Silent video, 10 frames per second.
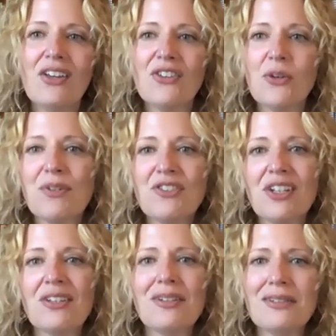So,
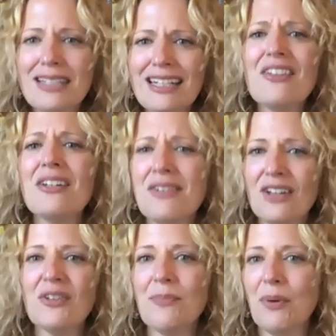particularly the
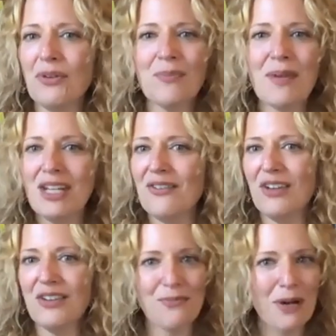nuts and bolts, many of
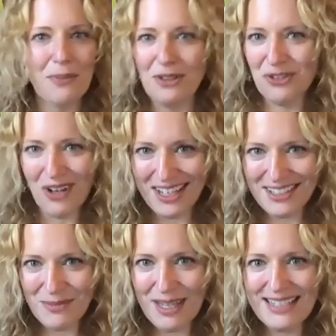us have probably tried
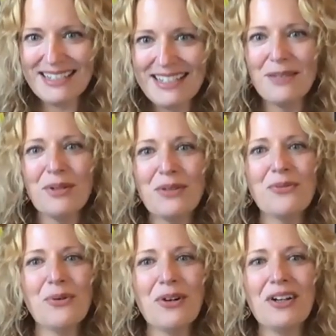to meditate
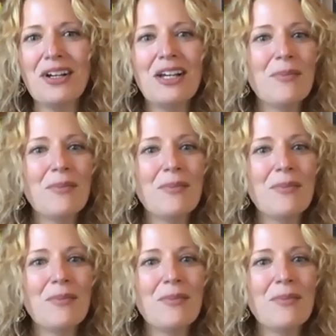before.